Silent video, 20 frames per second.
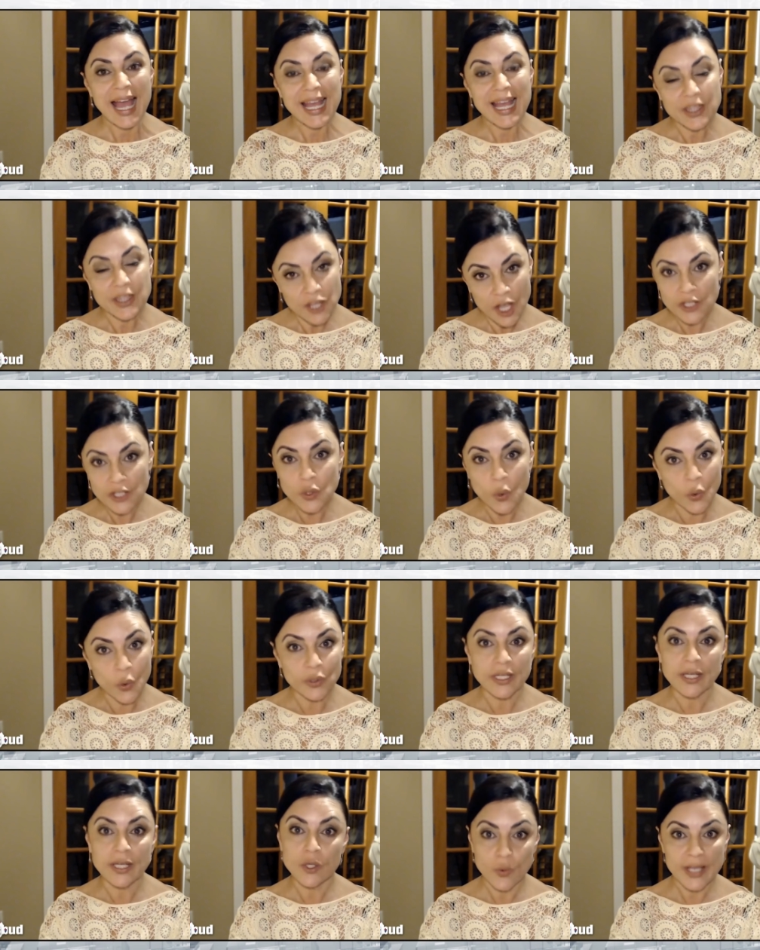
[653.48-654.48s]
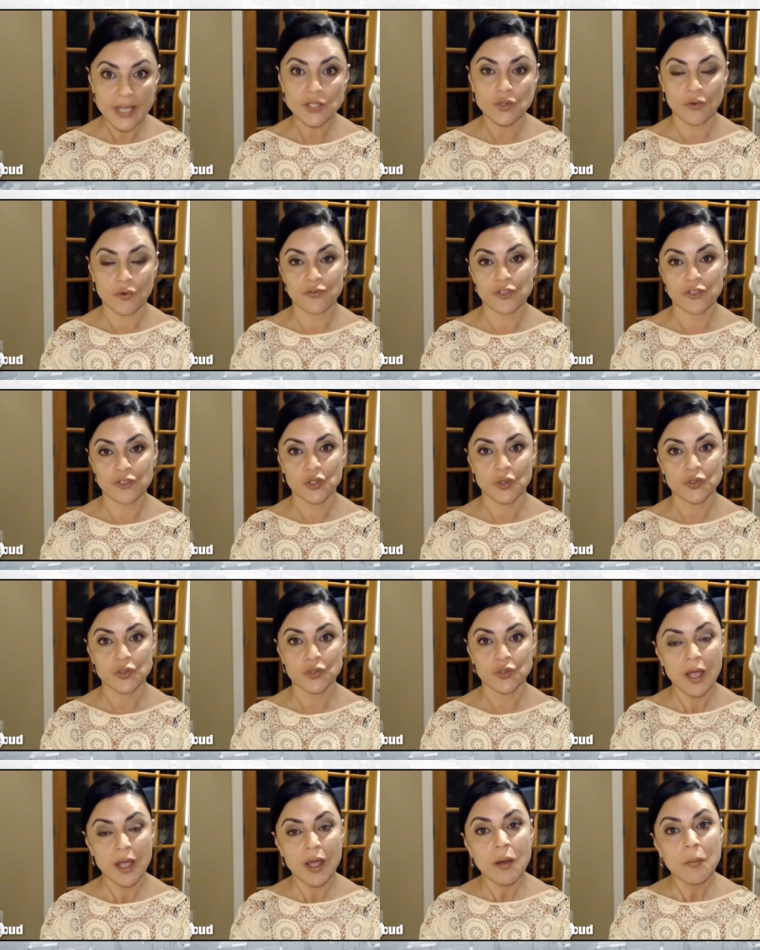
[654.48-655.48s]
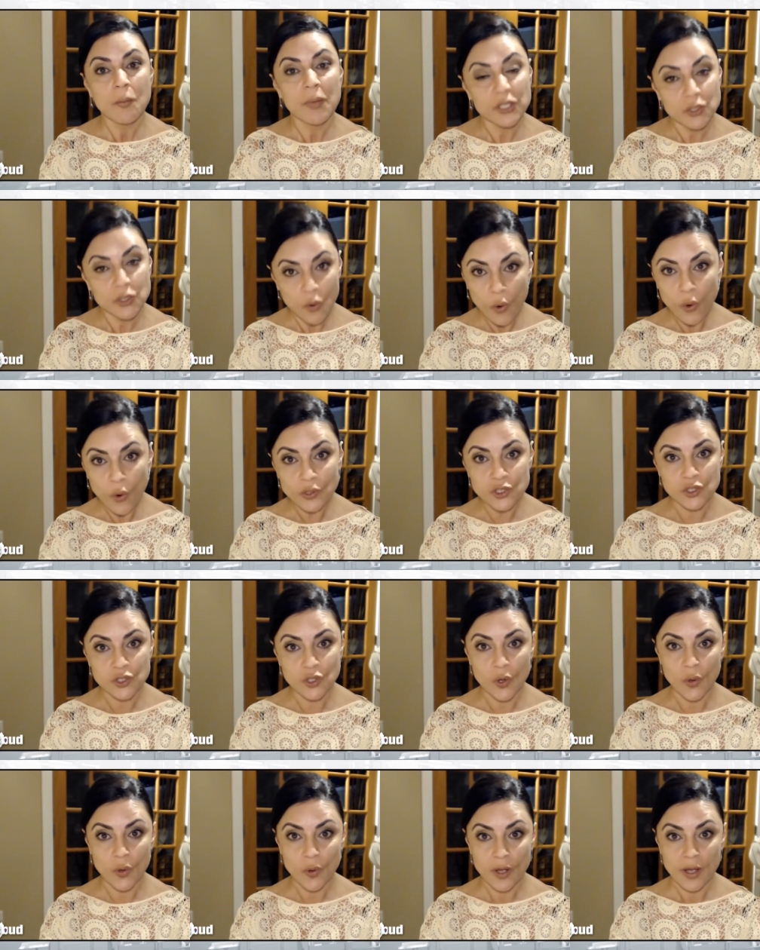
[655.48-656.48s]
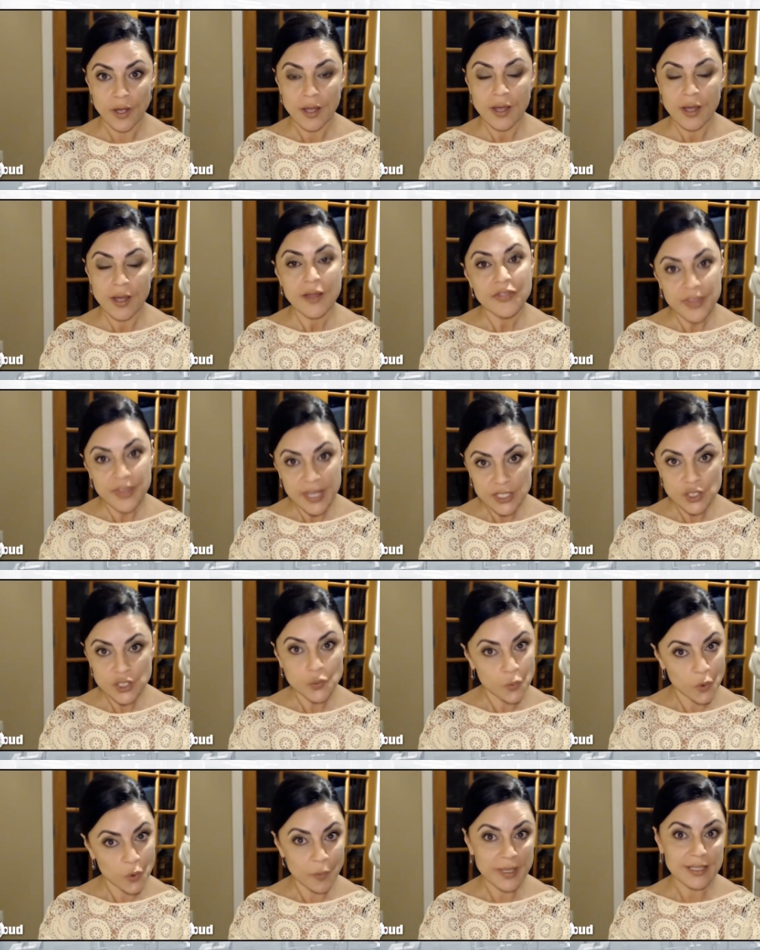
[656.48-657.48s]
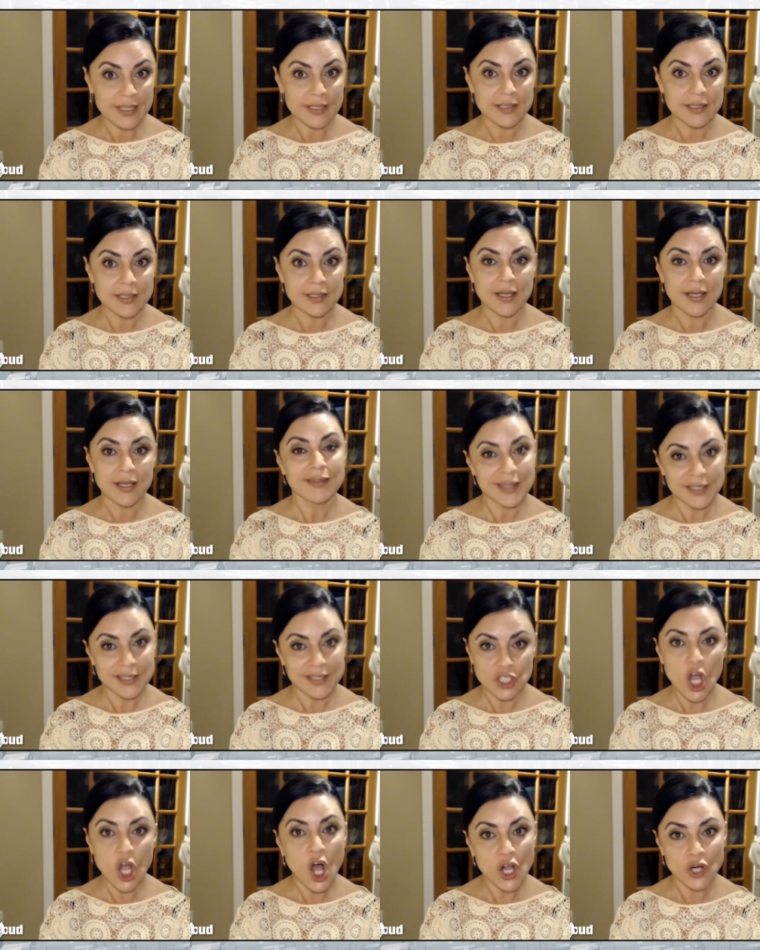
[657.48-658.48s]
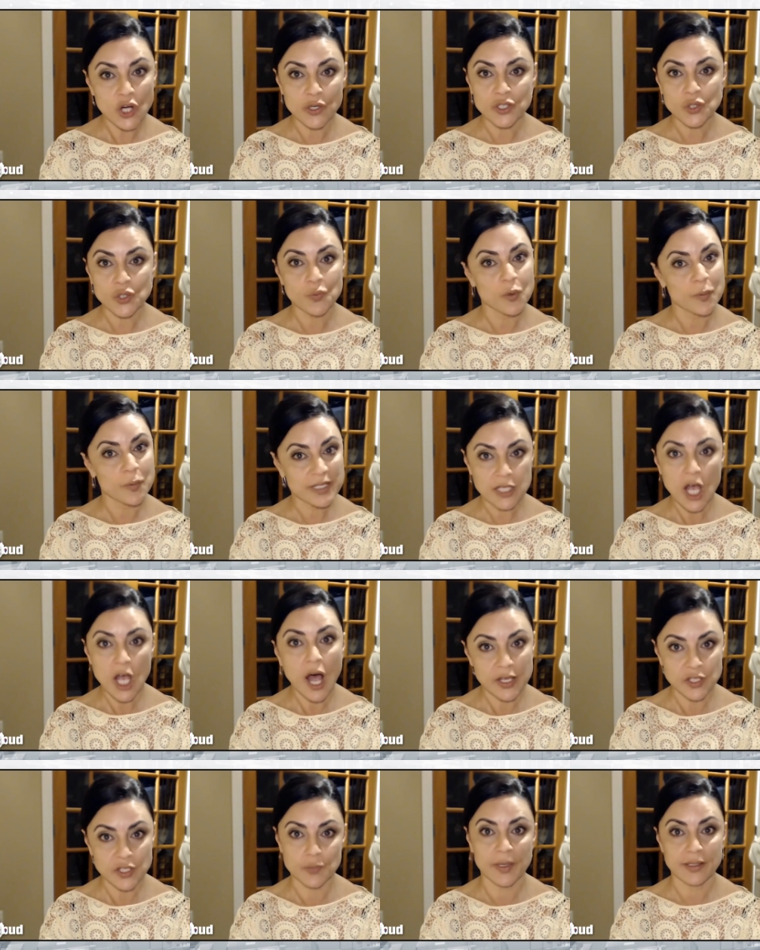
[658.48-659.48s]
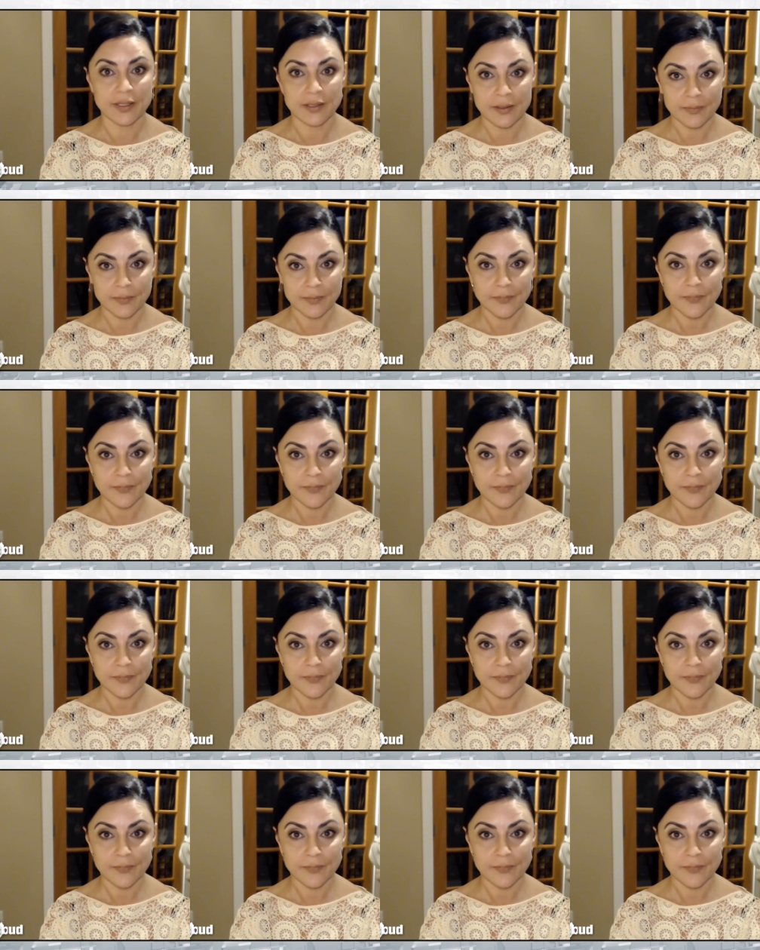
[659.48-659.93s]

and not only U S officials, but also this woman's, this congresswoman's husband.